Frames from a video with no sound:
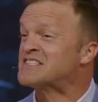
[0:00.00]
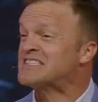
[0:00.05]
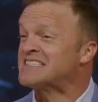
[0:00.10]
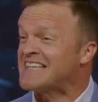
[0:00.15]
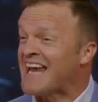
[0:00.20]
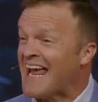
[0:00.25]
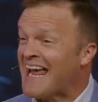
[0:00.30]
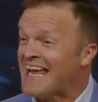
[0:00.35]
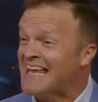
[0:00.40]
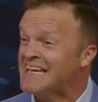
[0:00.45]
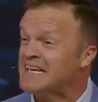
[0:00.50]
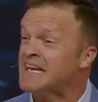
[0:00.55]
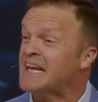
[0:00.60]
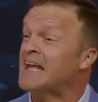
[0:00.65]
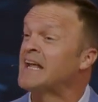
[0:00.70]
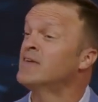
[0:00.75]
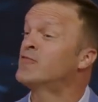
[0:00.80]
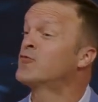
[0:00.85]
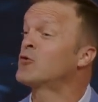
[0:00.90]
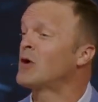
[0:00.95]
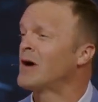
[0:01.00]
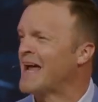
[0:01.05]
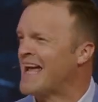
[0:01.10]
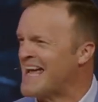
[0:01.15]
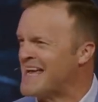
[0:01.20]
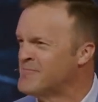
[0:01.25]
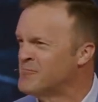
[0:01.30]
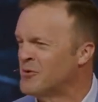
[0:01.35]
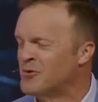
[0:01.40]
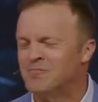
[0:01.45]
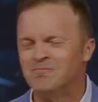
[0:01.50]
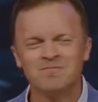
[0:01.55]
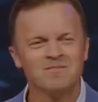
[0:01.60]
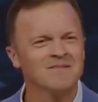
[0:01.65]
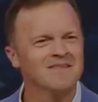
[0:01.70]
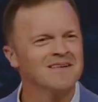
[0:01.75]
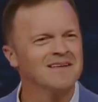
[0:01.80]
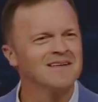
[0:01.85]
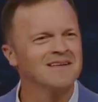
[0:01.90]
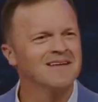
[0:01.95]
stand, if we're able,
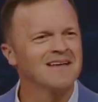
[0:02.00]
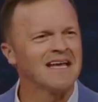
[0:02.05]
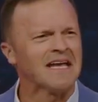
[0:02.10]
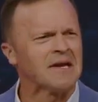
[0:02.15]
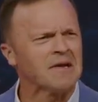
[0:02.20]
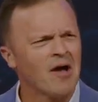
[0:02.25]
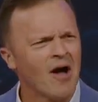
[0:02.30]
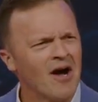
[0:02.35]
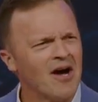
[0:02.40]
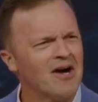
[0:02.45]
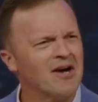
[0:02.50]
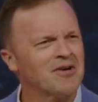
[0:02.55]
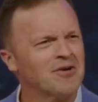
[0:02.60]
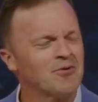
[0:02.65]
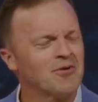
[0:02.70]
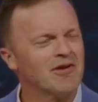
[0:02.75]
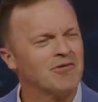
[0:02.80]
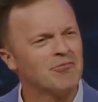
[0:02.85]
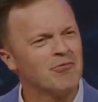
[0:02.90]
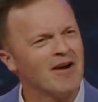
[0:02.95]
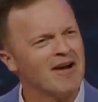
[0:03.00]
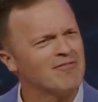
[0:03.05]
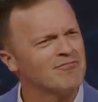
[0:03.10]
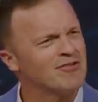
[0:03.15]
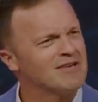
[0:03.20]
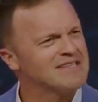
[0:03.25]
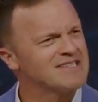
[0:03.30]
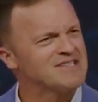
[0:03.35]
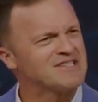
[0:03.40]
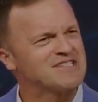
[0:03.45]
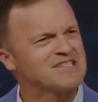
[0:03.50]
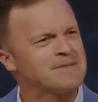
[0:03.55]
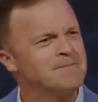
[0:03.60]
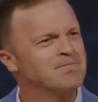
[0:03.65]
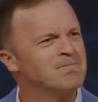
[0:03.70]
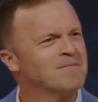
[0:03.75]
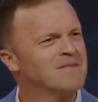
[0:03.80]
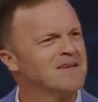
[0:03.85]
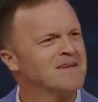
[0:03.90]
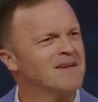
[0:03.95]
in honor and reverence
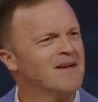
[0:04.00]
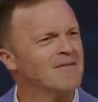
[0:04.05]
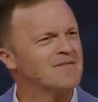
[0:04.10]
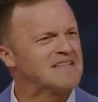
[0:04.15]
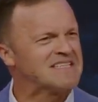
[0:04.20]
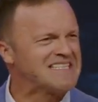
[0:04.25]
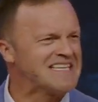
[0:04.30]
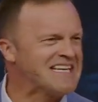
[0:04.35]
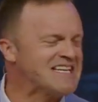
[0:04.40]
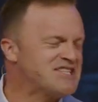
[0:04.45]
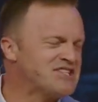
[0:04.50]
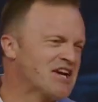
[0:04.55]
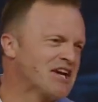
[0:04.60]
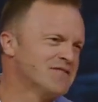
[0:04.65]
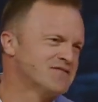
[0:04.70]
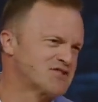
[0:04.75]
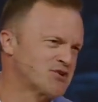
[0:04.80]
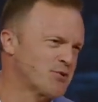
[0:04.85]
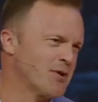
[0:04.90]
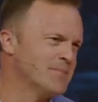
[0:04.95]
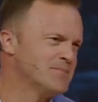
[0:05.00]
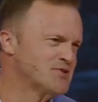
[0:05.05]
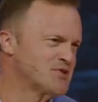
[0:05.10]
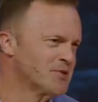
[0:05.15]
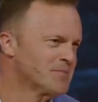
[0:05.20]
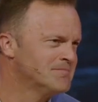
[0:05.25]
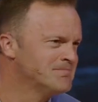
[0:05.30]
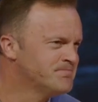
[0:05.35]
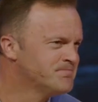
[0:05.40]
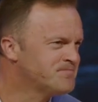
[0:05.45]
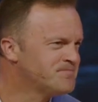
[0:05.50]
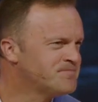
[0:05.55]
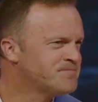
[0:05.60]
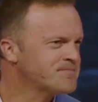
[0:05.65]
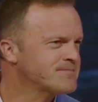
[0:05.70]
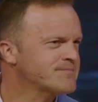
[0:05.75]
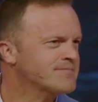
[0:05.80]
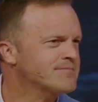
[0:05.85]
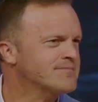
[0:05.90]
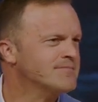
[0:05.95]
of the teaching of Scripture?
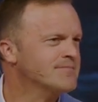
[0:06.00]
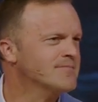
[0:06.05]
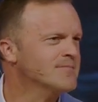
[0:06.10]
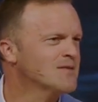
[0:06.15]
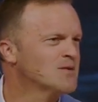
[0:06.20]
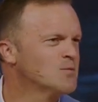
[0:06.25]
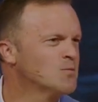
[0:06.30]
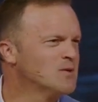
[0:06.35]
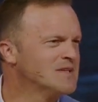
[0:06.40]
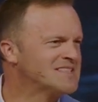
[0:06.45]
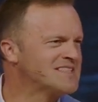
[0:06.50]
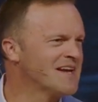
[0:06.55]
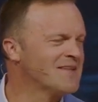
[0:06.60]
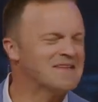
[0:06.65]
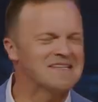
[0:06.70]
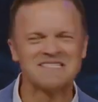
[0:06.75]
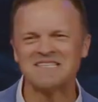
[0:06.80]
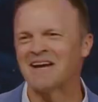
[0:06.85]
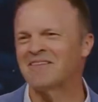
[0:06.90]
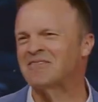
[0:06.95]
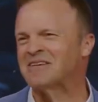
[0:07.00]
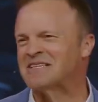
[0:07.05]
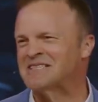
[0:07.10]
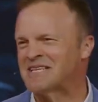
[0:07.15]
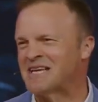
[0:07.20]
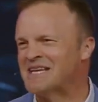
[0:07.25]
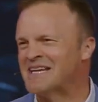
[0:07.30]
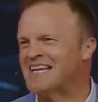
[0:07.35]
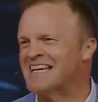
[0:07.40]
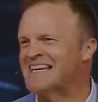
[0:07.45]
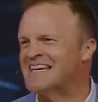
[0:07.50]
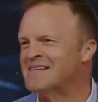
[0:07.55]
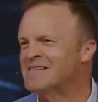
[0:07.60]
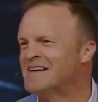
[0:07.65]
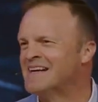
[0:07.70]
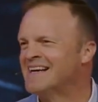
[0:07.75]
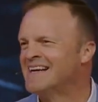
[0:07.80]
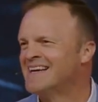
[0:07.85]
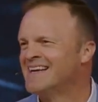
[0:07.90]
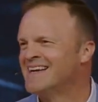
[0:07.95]
We say this every Sunday.
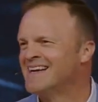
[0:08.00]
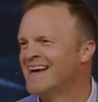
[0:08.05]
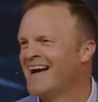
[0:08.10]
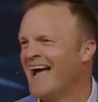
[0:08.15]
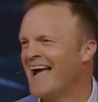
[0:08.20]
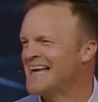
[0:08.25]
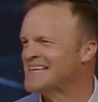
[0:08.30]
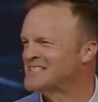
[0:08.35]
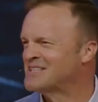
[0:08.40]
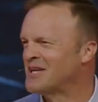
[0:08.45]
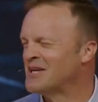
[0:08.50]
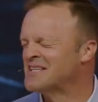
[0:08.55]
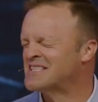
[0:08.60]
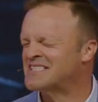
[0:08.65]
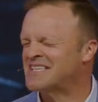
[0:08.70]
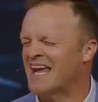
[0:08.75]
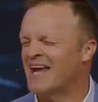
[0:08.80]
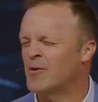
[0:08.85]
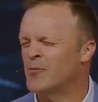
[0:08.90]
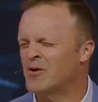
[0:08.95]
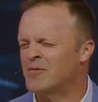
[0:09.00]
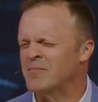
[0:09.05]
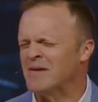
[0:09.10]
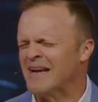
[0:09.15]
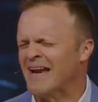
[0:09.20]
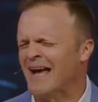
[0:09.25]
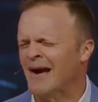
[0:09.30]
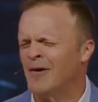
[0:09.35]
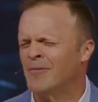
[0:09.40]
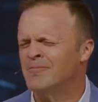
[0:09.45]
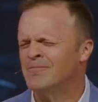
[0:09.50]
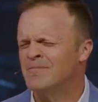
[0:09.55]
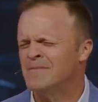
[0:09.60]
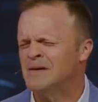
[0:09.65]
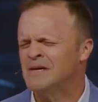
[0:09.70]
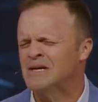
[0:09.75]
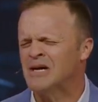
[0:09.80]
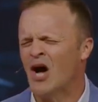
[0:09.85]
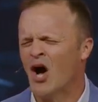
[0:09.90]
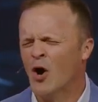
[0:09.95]
I ask you to say it with me now.
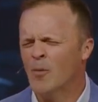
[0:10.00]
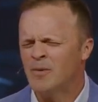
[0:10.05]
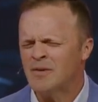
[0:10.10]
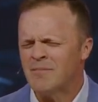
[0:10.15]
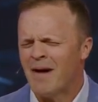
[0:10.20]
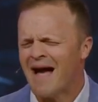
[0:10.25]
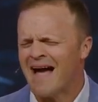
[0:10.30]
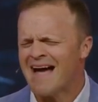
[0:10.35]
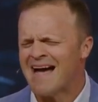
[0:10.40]
Open my